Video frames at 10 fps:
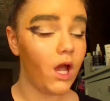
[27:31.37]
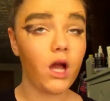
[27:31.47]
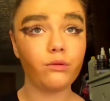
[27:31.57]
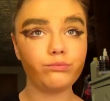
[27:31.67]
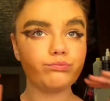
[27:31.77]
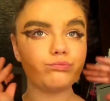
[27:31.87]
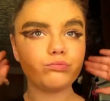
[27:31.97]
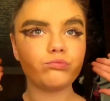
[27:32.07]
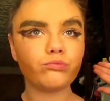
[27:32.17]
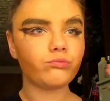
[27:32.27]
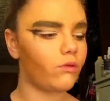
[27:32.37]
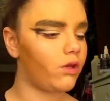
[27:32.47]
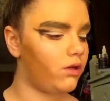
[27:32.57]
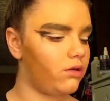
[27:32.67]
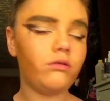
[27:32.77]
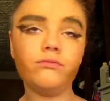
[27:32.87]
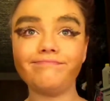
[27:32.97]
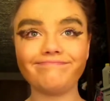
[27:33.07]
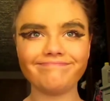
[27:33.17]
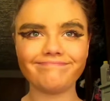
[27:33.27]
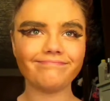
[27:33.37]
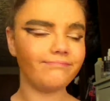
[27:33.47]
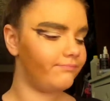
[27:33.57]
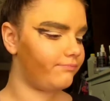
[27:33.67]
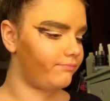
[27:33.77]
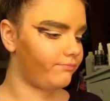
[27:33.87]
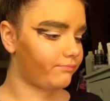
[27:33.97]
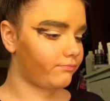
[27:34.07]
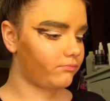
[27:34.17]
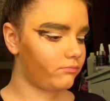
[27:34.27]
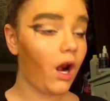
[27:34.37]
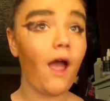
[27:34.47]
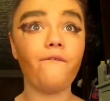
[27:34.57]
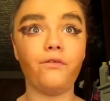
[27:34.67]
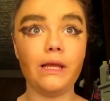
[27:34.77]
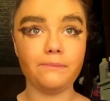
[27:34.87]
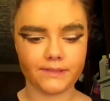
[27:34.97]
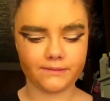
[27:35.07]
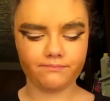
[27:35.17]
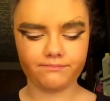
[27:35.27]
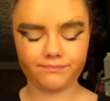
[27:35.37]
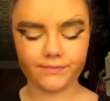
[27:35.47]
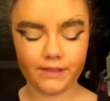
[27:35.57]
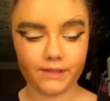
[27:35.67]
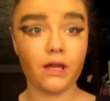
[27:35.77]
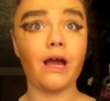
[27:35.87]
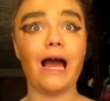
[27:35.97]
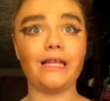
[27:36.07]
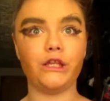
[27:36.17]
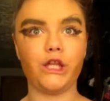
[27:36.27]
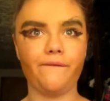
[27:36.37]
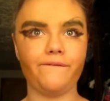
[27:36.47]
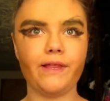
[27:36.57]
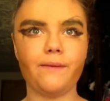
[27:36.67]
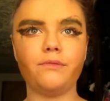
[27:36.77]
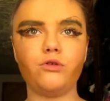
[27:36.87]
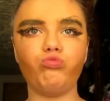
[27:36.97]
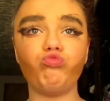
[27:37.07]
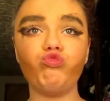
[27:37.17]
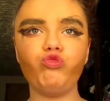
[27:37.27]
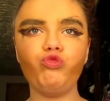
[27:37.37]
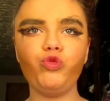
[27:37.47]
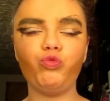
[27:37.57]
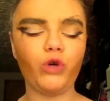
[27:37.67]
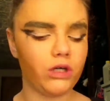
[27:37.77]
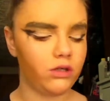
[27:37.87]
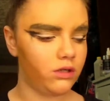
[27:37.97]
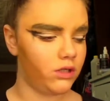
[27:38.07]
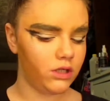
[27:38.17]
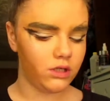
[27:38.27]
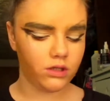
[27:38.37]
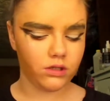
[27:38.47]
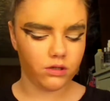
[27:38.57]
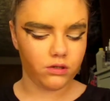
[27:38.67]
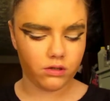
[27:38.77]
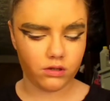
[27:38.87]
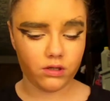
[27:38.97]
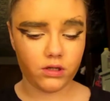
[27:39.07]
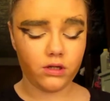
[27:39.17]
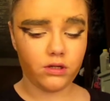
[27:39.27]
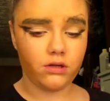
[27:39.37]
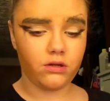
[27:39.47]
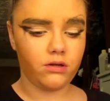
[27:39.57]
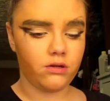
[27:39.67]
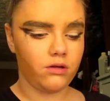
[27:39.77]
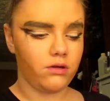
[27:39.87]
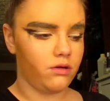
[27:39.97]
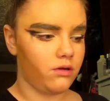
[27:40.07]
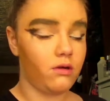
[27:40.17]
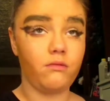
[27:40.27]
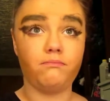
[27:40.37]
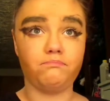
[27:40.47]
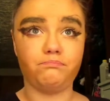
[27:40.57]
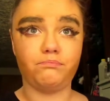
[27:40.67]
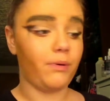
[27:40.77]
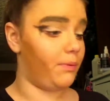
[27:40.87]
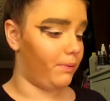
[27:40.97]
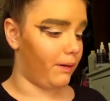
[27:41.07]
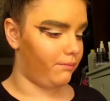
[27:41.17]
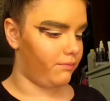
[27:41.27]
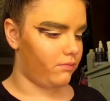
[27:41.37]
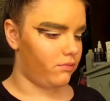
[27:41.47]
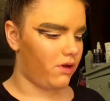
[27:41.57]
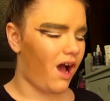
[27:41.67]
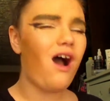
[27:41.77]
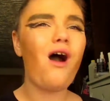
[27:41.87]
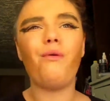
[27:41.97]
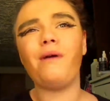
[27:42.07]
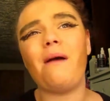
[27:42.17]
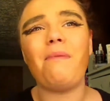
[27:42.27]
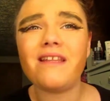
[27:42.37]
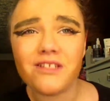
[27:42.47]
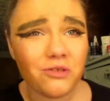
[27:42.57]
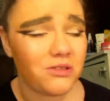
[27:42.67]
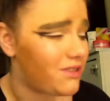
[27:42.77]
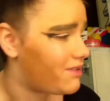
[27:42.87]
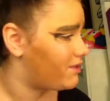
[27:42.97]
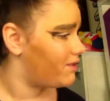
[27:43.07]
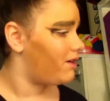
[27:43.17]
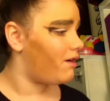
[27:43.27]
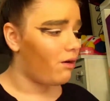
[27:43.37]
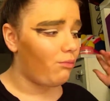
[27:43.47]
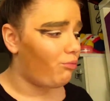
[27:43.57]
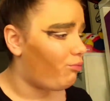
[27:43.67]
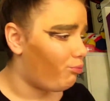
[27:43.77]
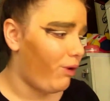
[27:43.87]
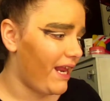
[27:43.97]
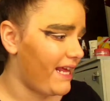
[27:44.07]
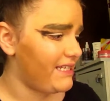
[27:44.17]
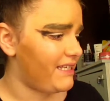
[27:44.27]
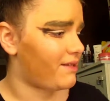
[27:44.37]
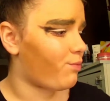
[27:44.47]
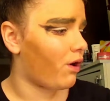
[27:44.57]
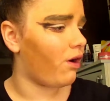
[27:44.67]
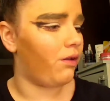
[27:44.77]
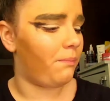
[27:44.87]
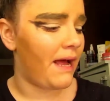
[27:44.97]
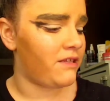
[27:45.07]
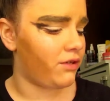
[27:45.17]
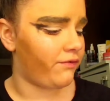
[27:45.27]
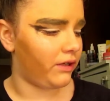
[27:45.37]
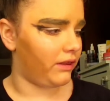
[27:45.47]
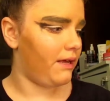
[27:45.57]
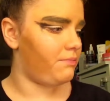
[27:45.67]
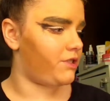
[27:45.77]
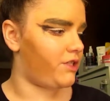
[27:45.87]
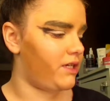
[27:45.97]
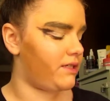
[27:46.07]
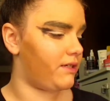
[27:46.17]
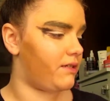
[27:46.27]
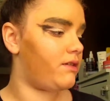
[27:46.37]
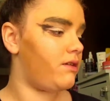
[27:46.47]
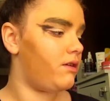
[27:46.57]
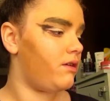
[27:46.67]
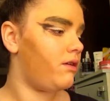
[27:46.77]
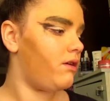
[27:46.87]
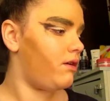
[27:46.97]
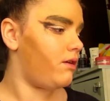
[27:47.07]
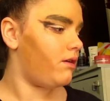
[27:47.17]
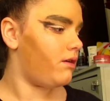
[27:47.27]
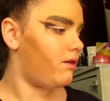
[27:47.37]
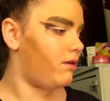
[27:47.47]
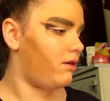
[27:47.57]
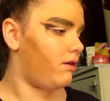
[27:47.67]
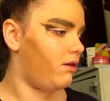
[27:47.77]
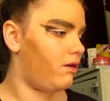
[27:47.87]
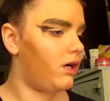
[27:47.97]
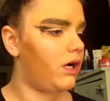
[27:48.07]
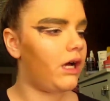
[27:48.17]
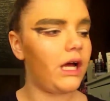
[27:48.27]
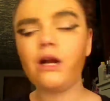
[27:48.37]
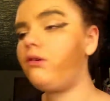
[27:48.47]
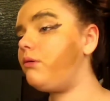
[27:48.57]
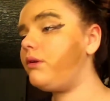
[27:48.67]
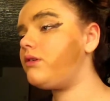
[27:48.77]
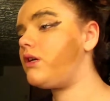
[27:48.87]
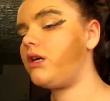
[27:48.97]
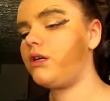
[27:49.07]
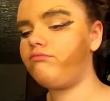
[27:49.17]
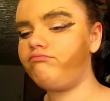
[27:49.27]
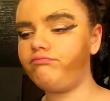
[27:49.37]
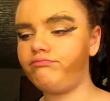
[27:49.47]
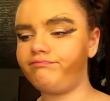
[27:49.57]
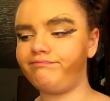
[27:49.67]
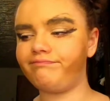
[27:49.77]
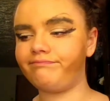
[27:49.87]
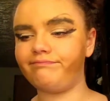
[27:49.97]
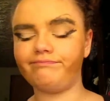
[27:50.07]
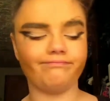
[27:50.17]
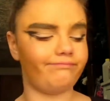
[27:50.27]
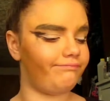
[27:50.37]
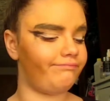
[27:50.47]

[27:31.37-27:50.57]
Wee oui, wee. Oui. Okay, so for lips, my favorite combo for these past lips. few days slash weeks has been the Bobbi Brown lip pencil in pink. Bobbi Brown. first oh, we got pencils. A little bit more What is this world? Pencils for lips? Jesus. I don't know where those are. Hmm.